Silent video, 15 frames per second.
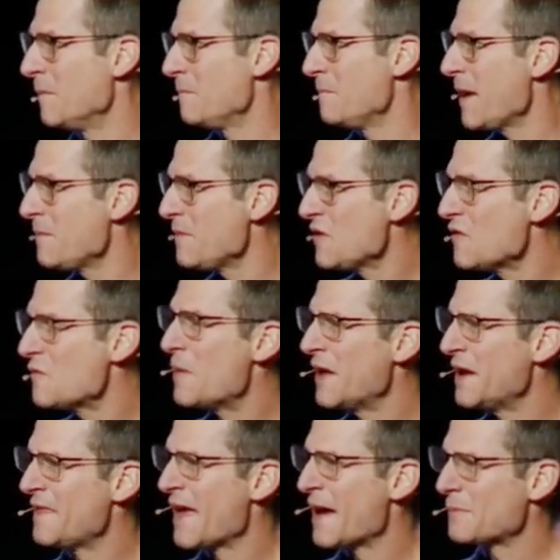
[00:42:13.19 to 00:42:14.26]
Maybe you've been
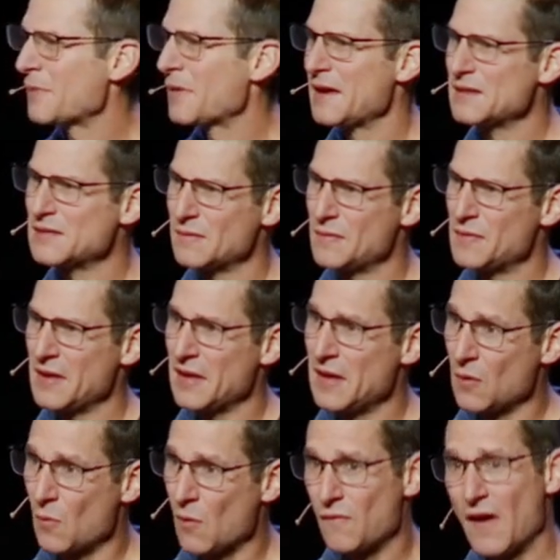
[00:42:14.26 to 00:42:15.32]
in that place of
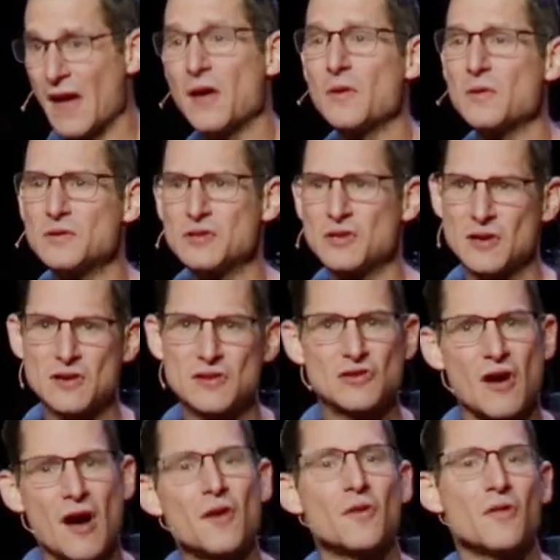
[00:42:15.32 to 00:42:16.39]
thinking, well, if I go to church,
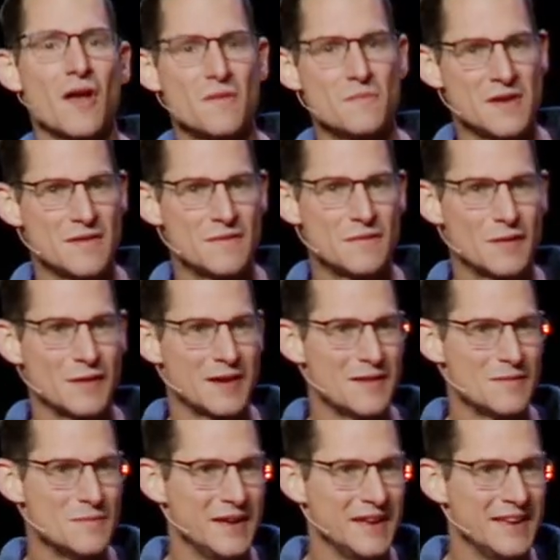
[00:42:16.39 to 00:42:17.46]
God will love me and
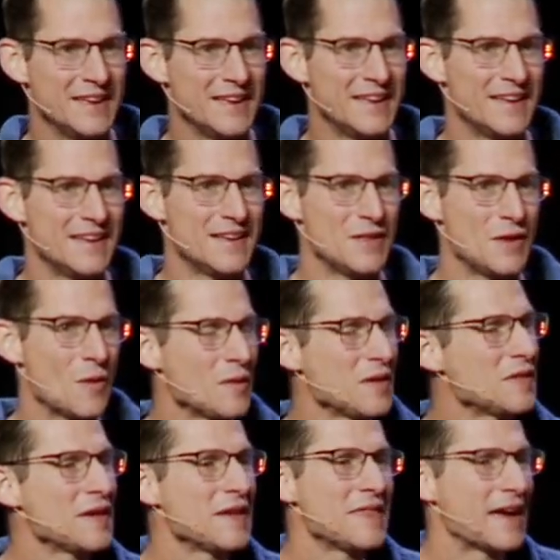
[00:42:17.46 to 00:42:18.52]
forgive me. The only
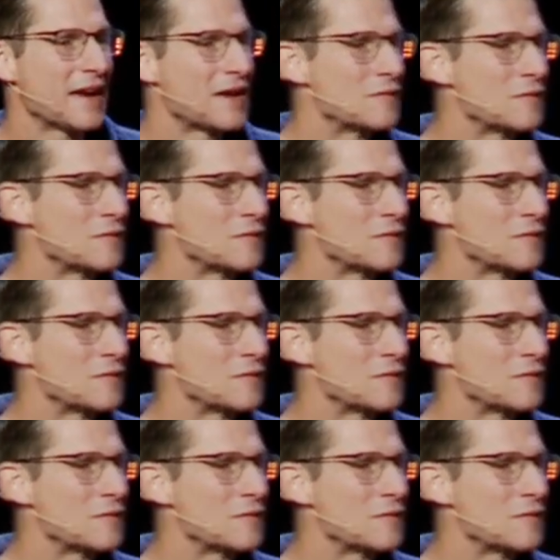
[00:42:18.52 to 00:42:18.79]
thing that can